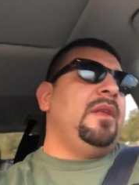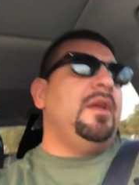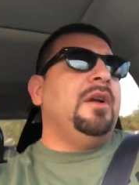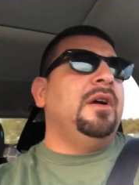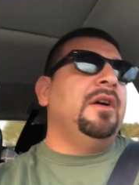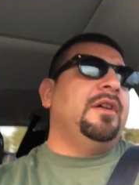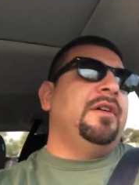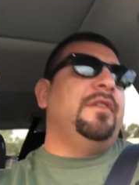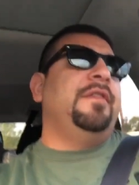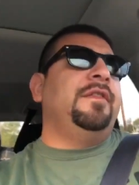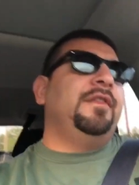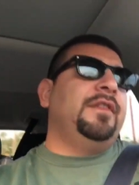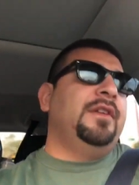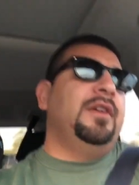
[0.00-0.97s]
of
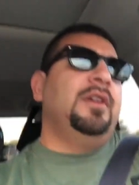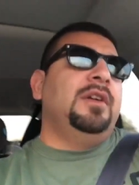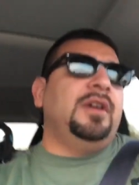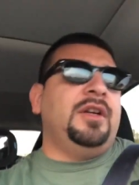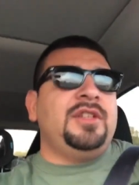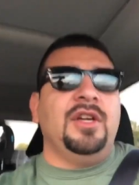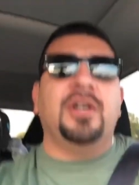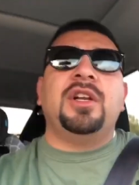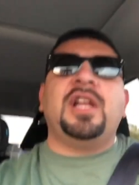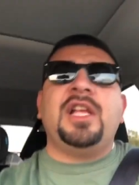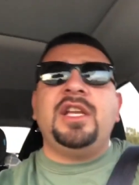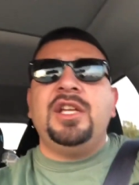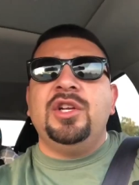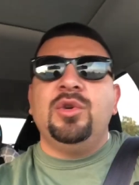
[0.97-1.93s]
a young
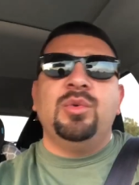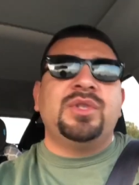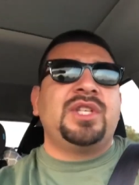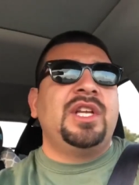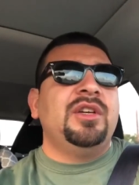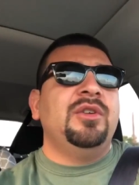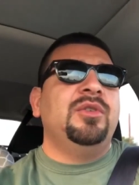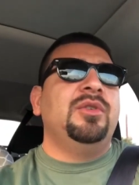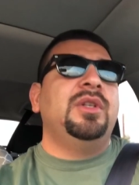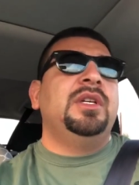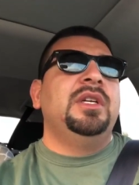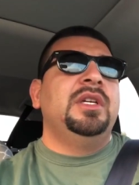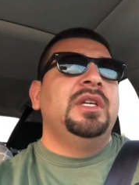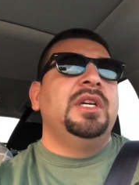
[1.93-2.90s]
lady who was killed
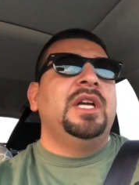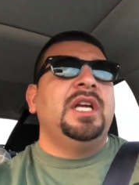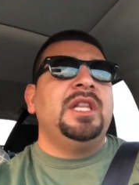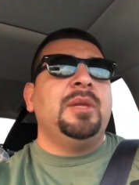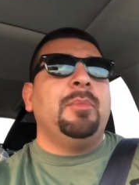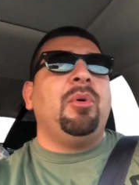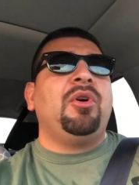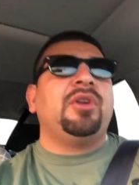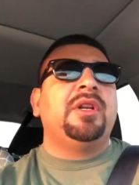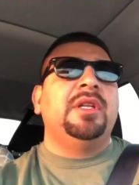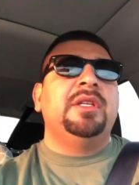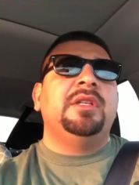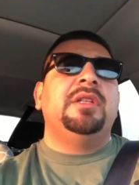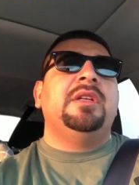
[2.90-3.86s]
in the
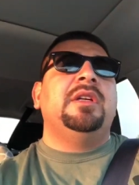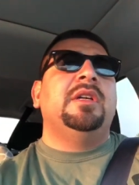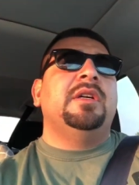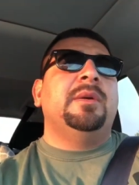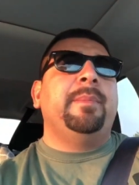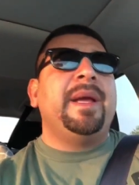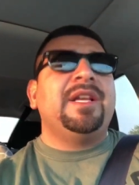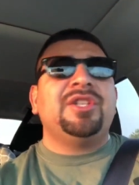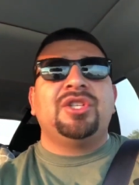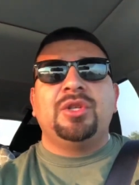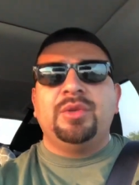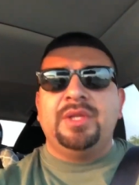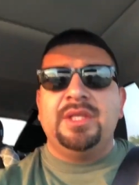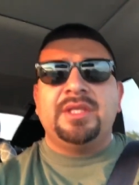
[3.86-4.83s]
Parkland uh, mass
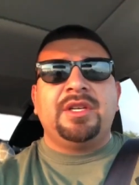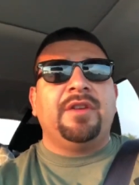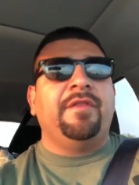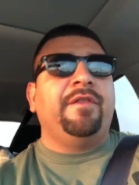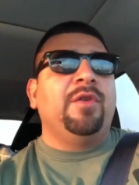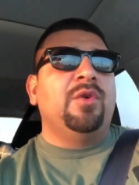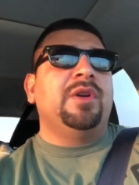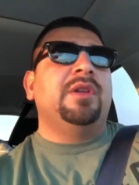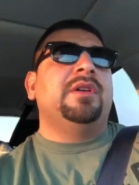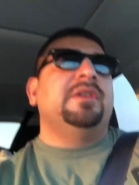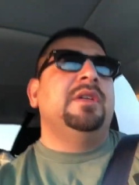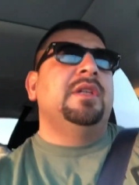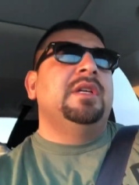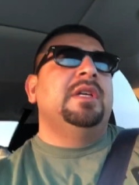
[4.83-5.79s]
shootings there in Florida.
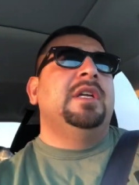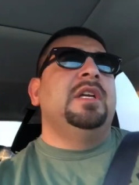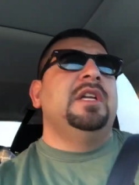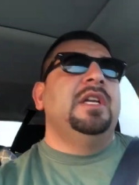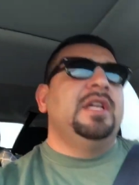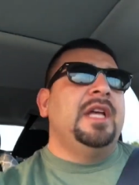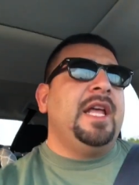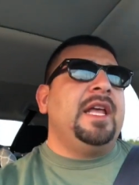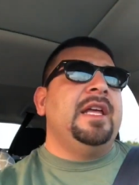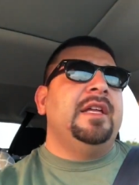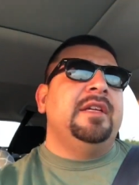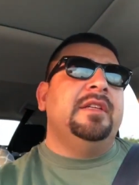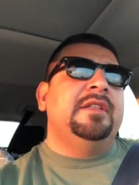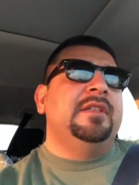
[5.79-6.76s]

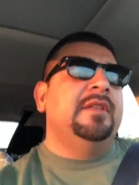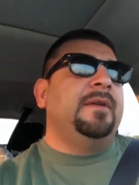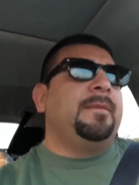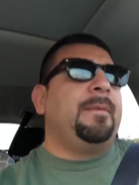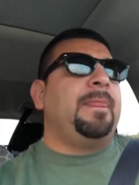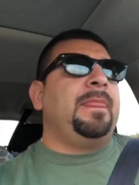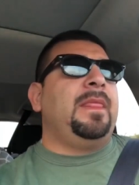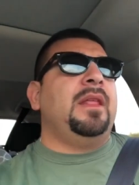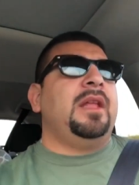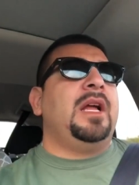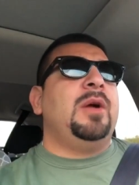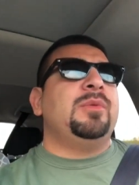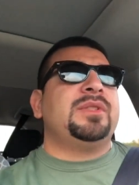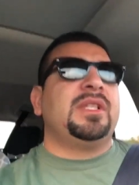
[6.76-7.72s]
And
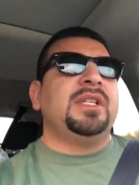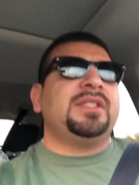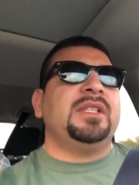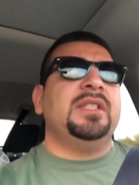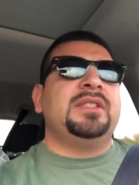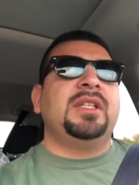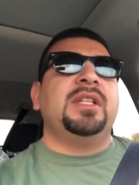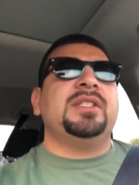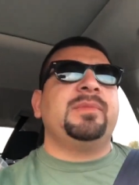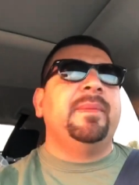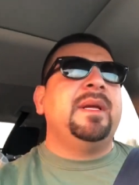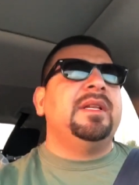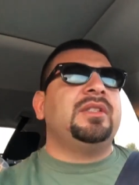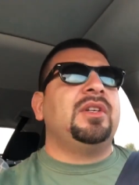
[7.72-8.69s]
I was listening to this
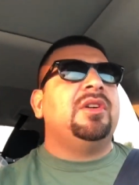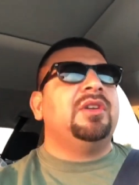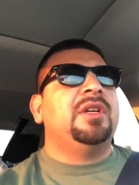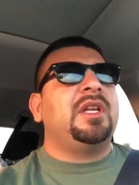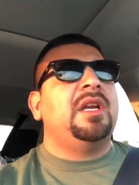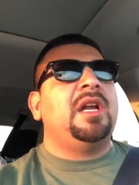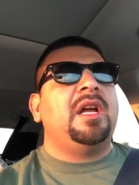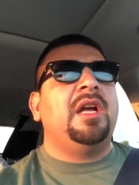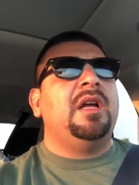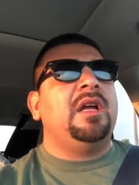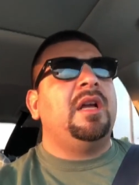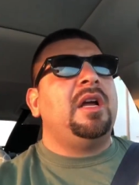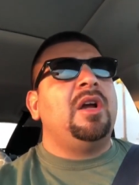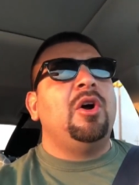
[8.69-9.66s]
man talk, and I,
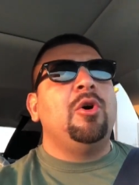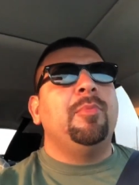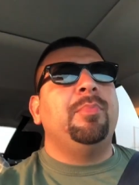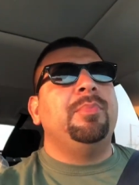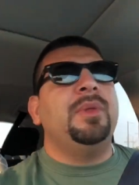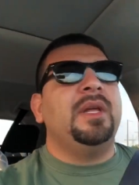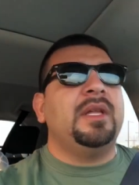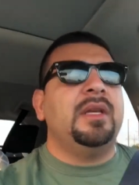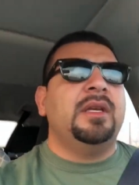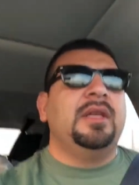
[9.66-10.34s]
I hope that